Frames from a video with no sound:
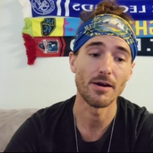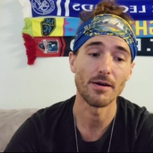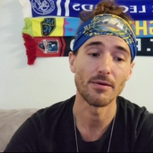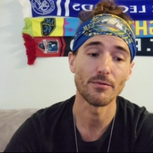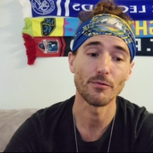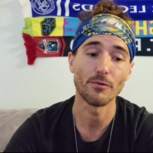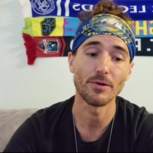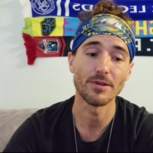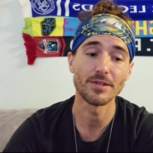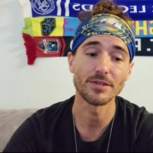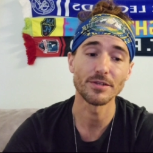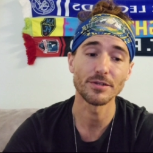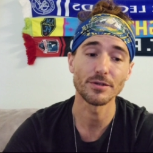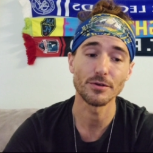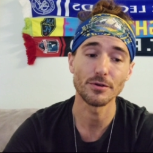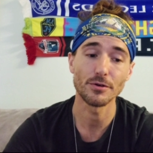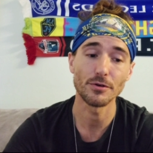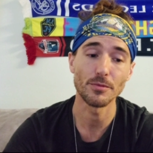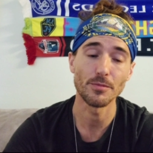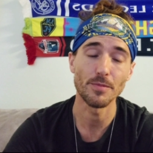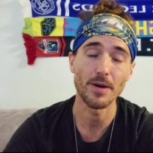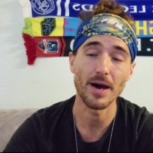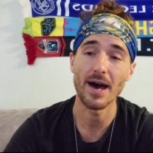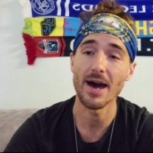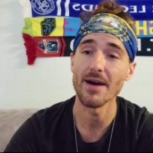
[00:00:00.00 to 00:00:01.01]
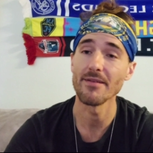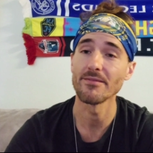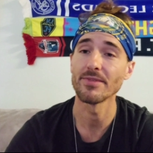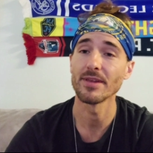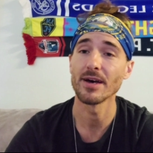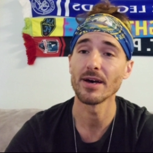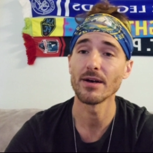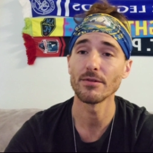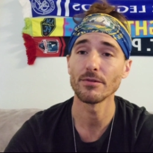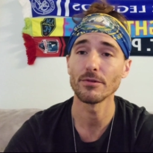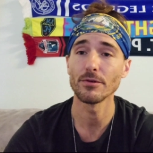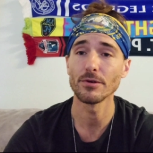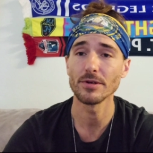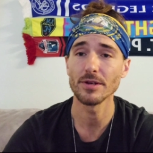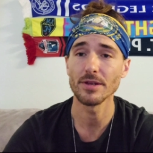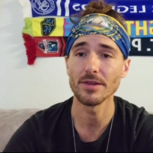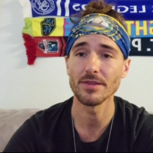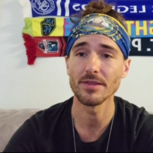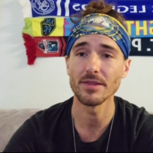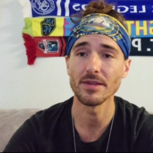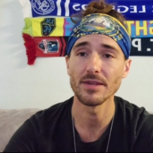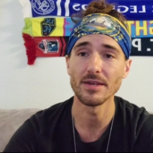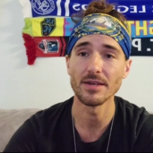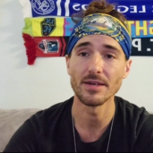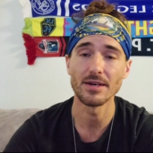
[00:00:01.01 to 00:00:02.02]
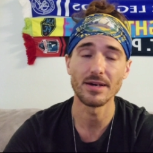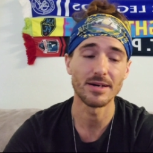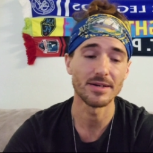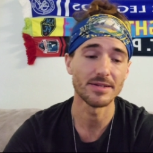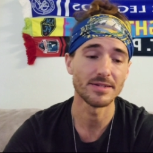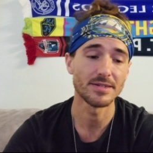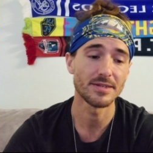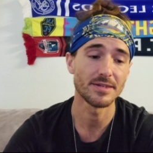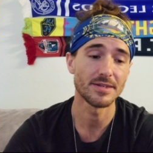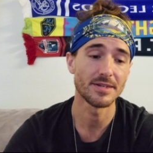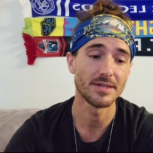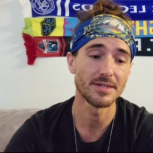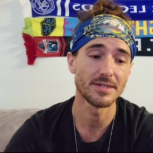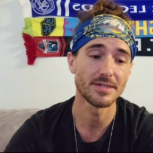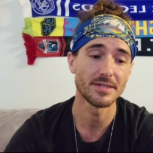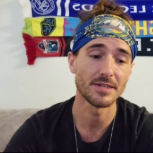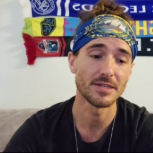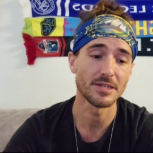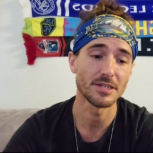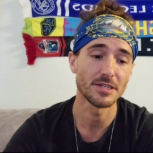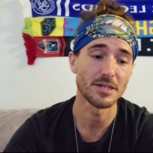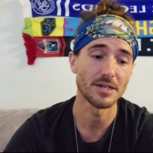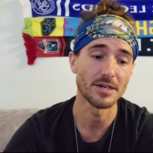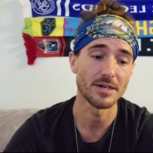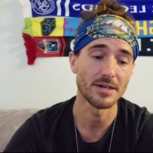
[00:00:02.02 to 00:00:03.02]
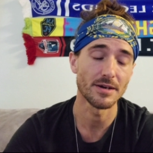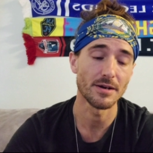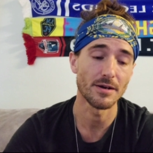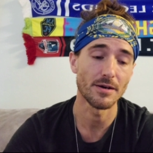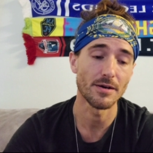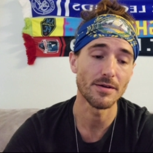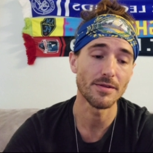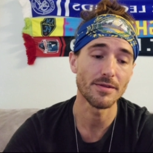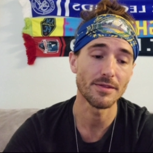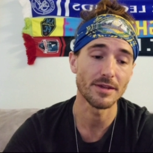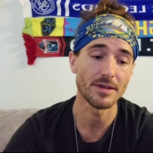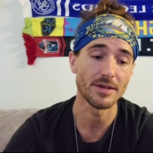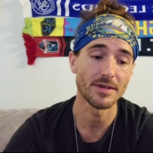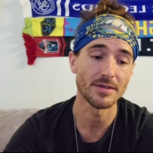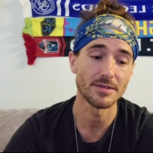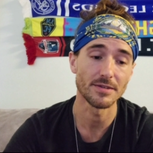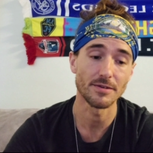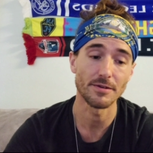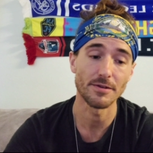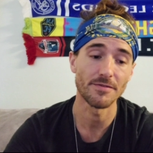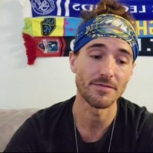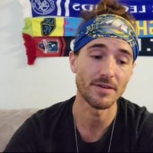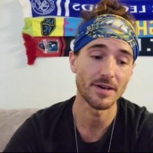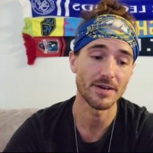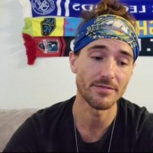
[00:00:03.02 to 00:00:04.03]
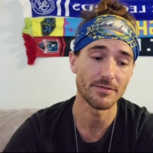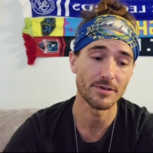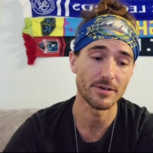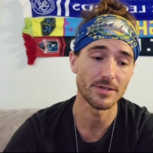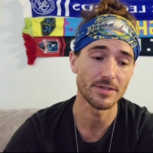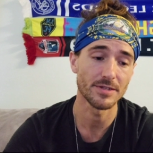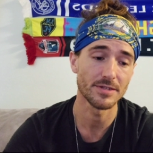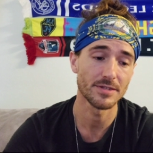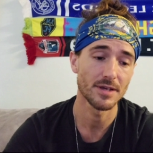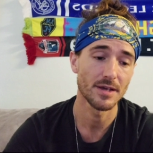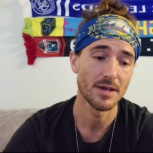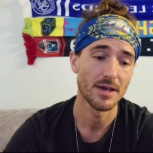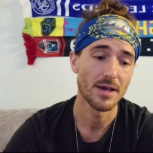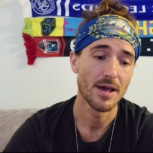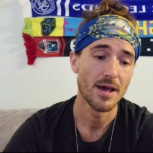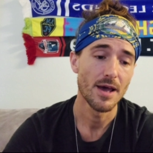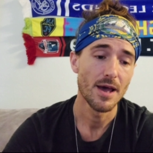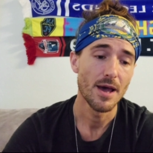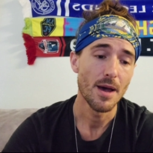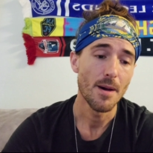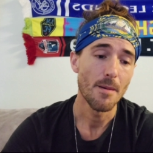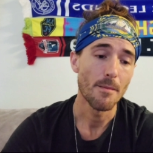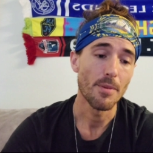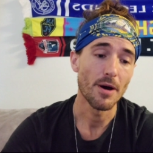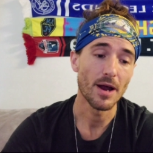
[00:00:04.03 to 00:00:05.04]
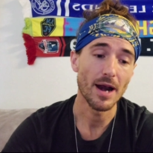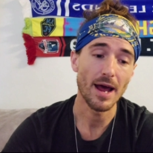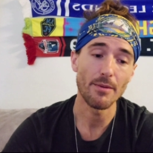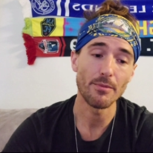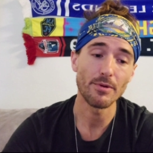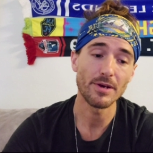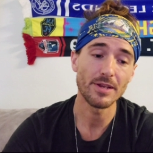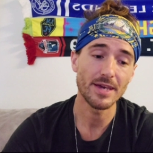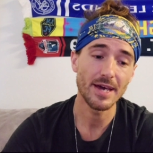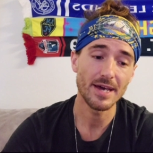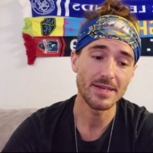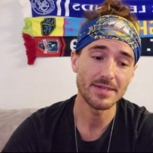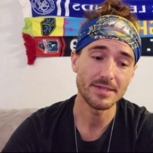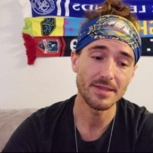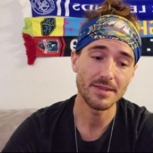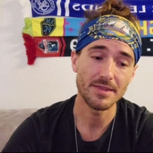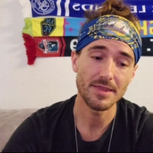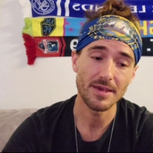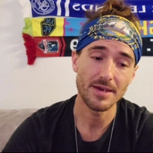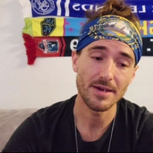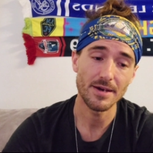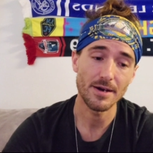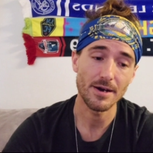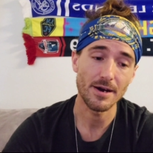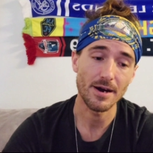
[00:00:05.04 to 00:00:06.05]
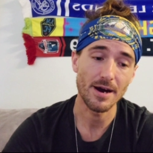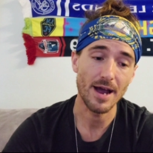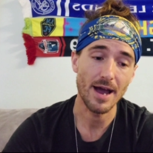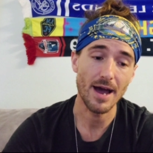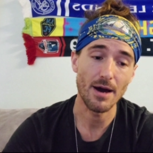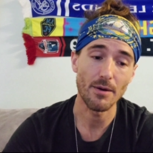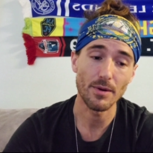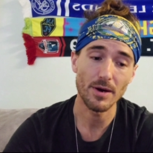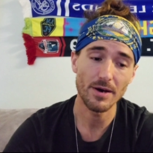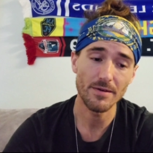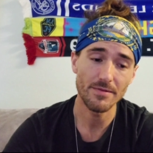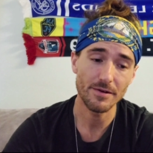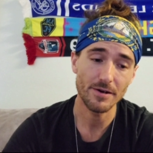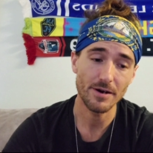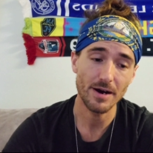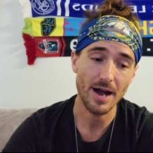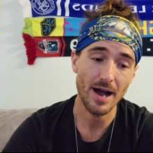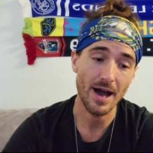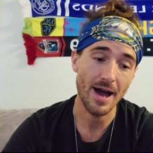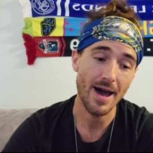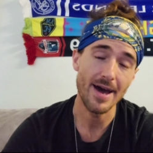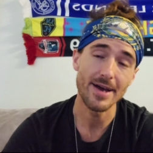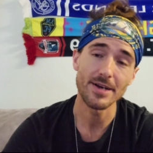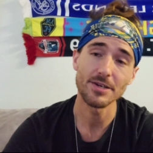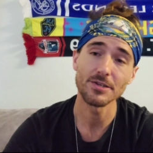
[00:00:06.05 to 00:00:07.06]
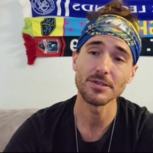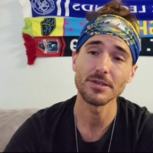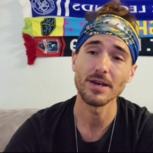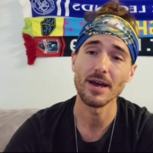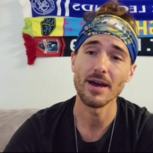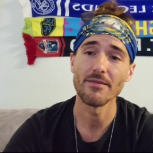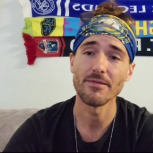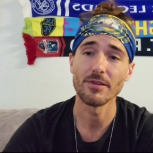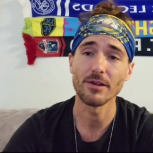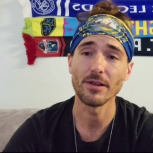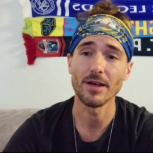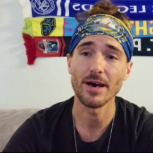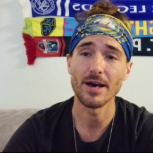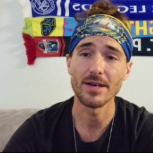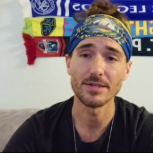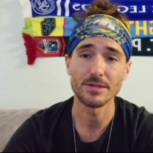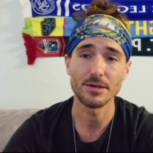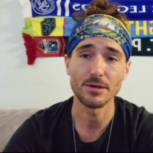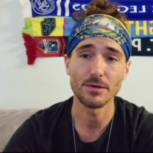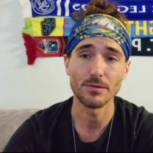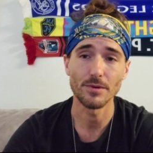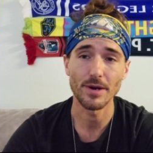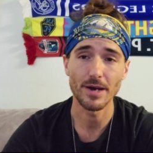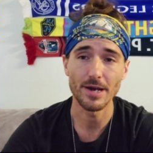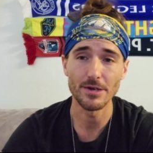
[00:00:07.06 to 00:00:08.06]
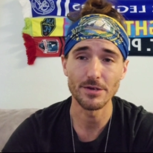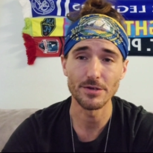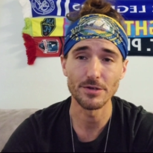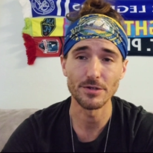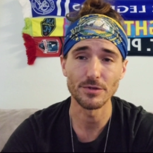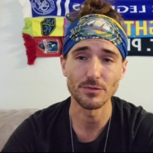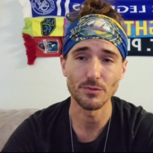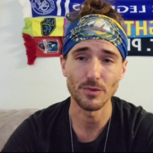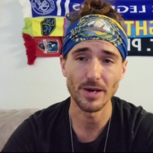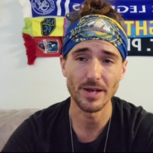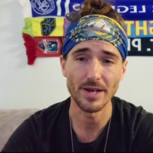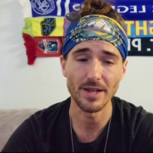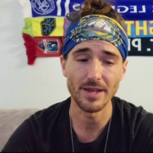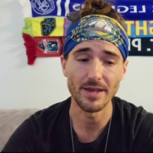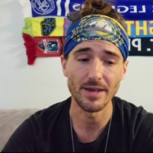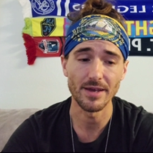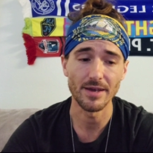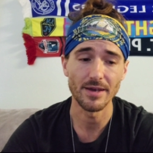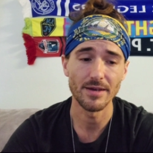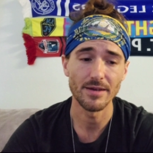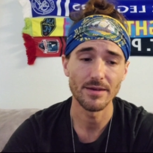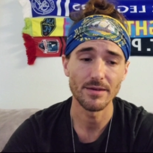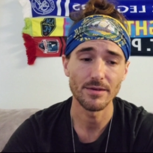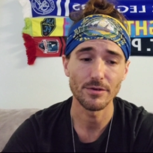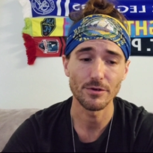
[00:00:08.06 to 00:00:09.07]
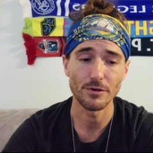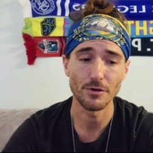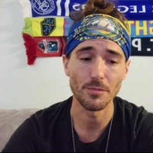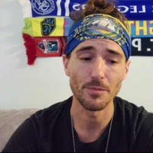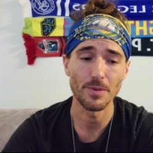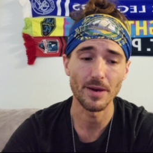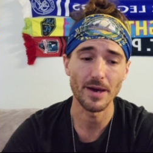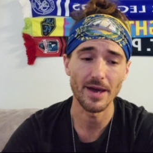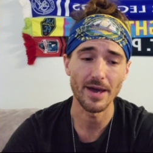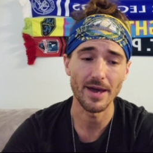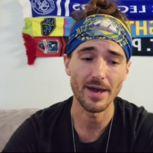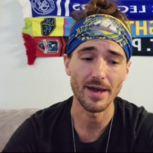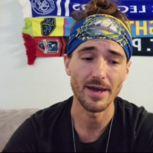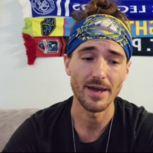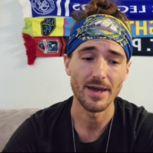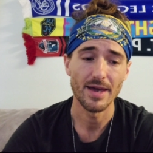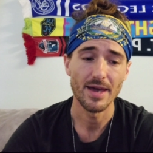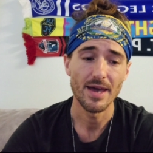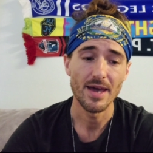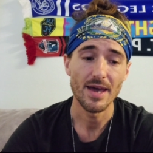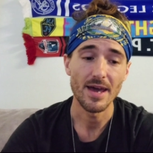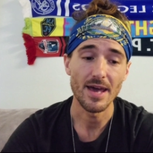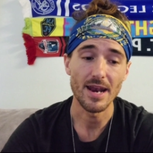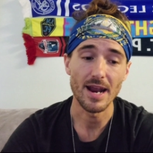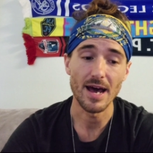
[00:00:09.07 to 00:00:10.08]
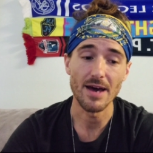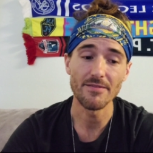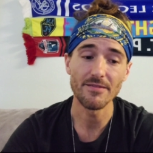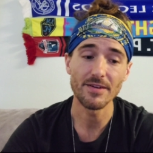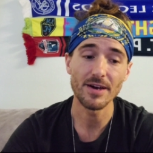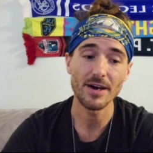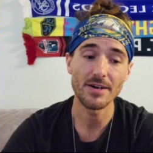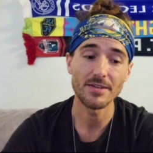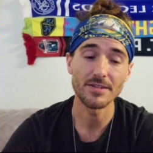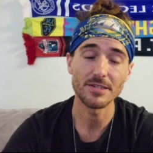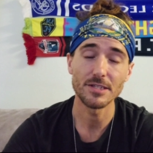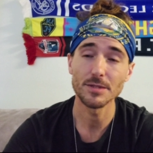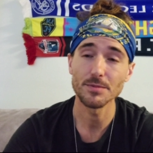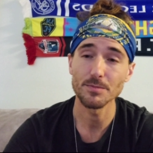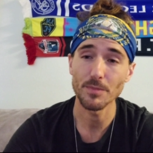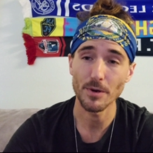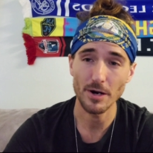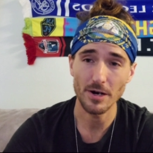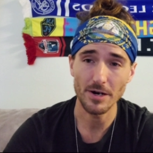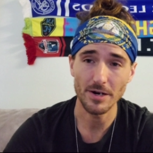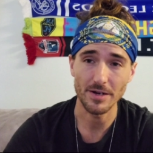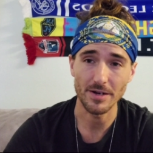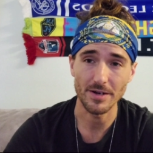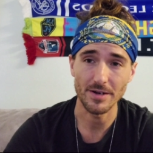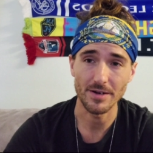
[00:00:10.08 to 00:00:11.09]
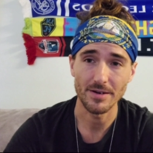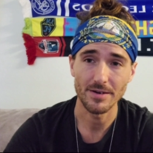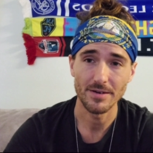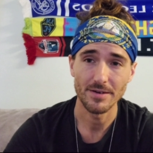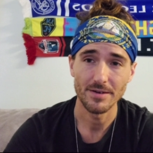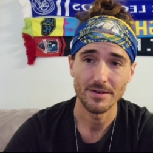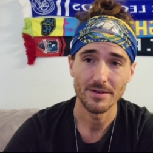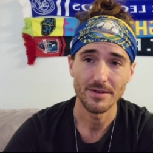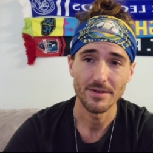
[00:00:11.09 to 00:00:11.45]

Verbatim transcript: or win this group. I have not looked at the uh, statistics yet on these or the favorites, but I would guess that they are. However, I actually have the Glasgow Rangers winning Group A, and I've got Sparta